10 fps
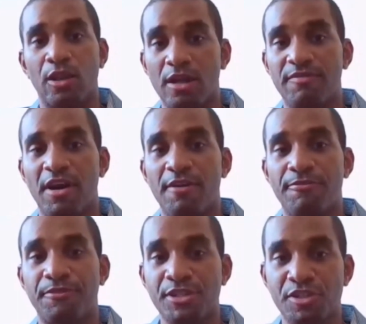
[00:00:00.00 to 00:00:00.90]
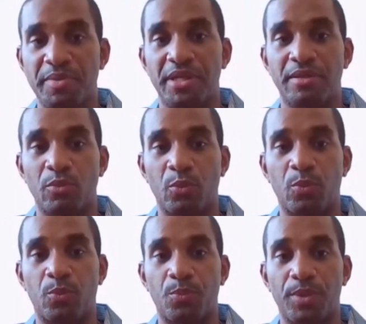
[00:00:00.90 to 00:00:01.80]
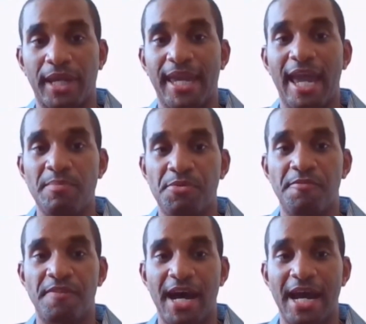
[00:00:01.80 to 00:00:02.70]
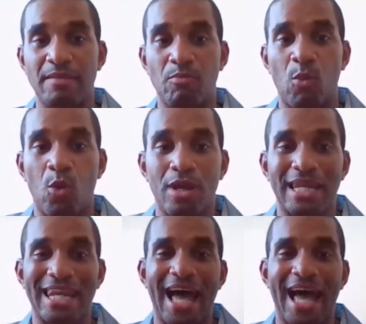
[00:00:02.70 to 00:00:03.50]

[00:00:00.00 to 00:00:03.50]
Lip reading: A lot of our fishermen can provide more